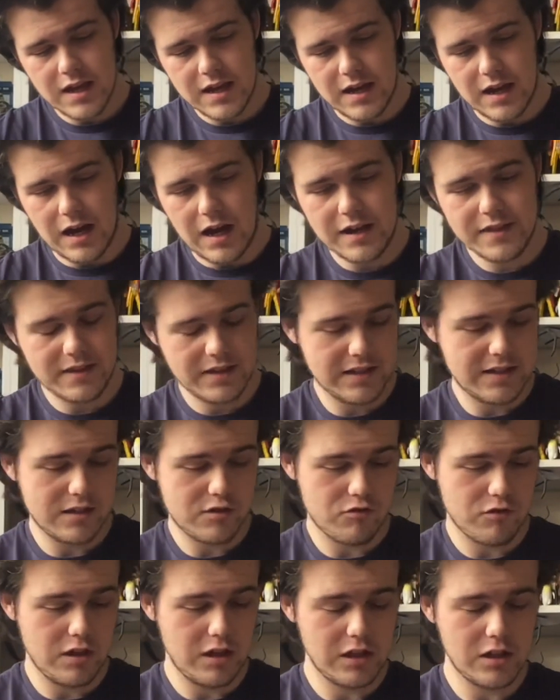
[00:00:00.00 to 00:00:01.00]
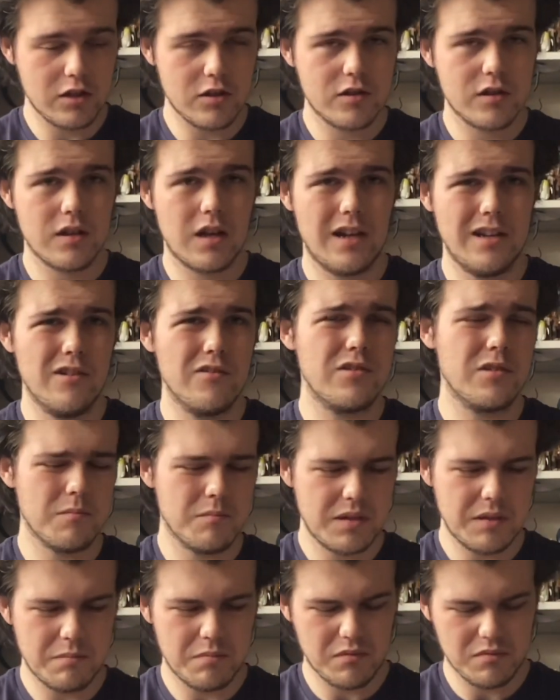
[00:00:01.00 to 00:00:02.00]
I think it's really good. I know some
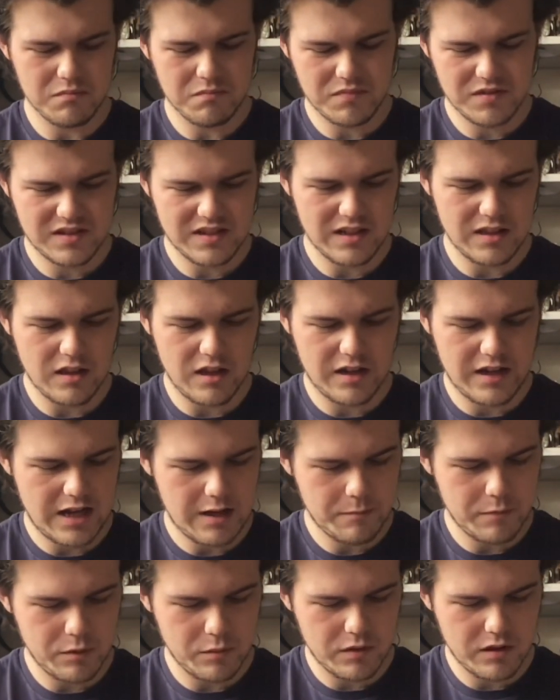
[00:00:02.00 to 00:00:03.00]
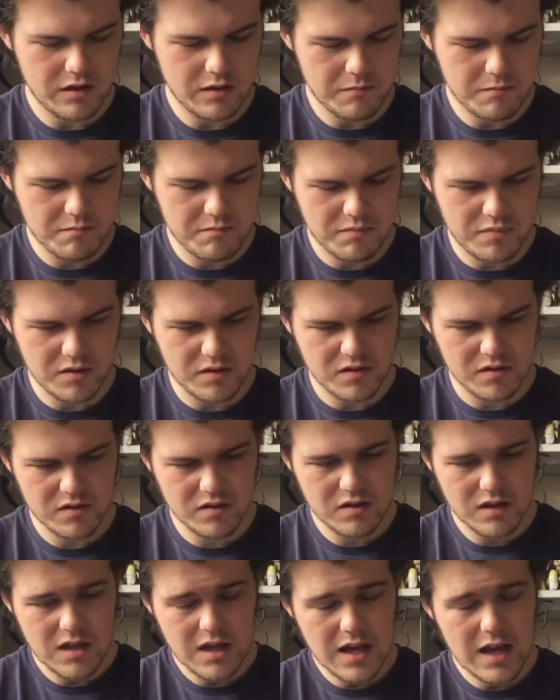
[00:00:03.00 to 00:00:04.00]
people still aren't happy with it, but
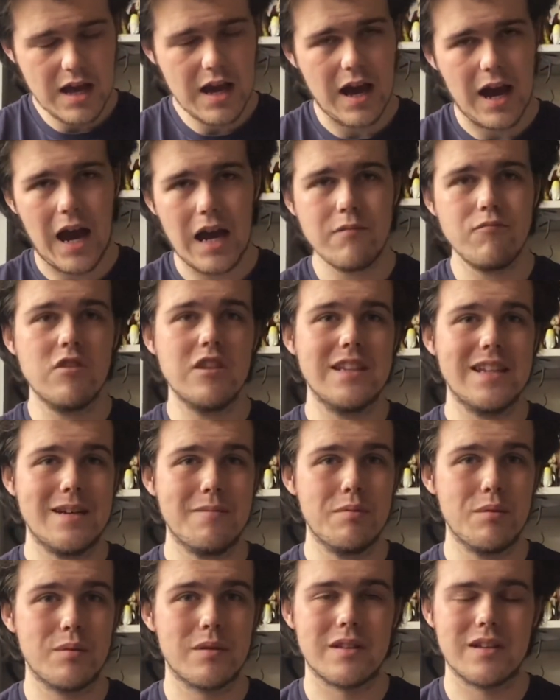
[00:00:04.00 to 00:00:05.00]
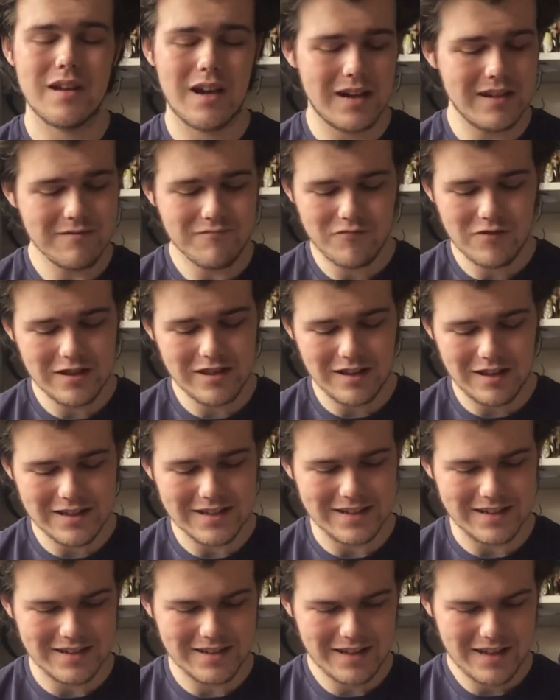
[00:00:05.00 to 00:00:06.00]
I'm really happy with it. I really like
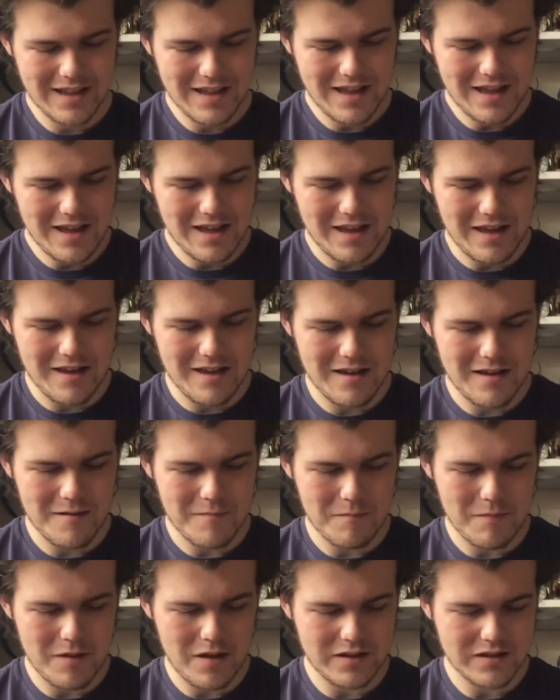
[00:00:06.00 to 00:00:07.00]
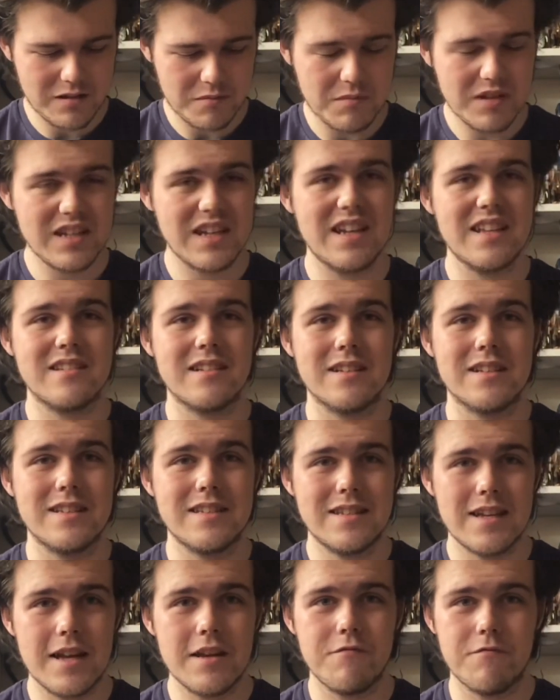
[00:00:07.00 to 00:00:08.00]
it. And to me, it's a
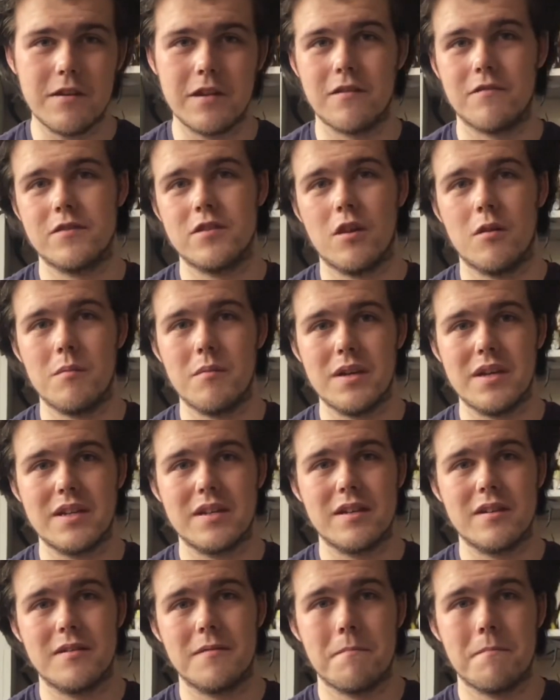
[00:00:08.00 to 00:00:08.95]
dead ringer for Tom Baker.